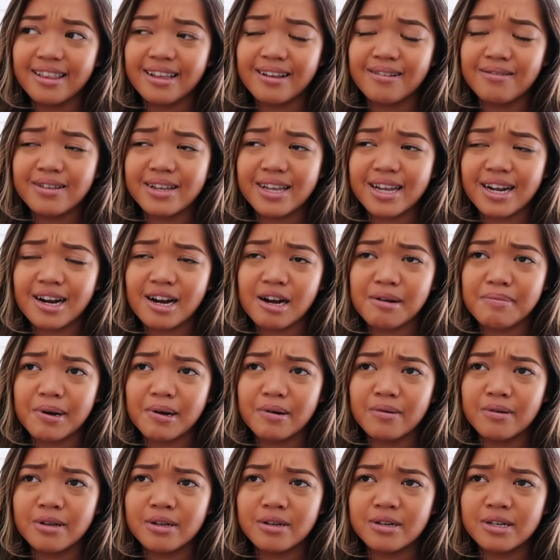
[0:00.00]
They only care
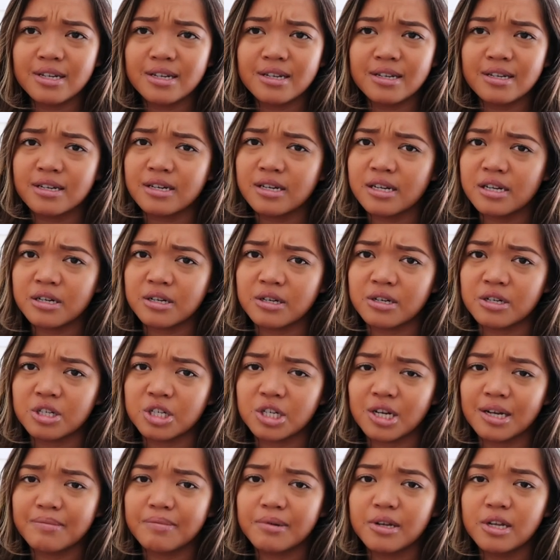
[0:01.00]
about what you did in an
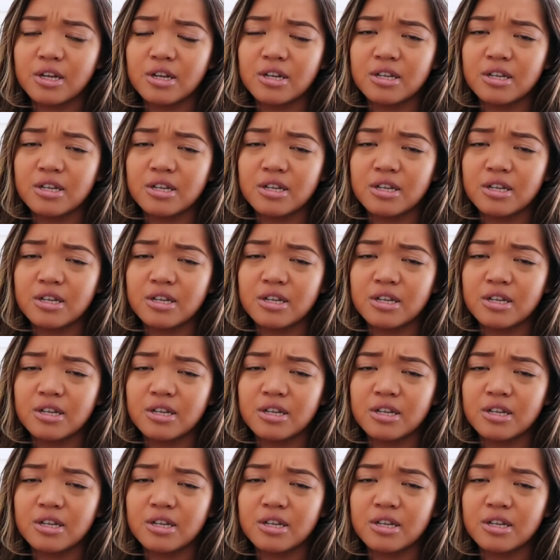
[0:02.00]
internship.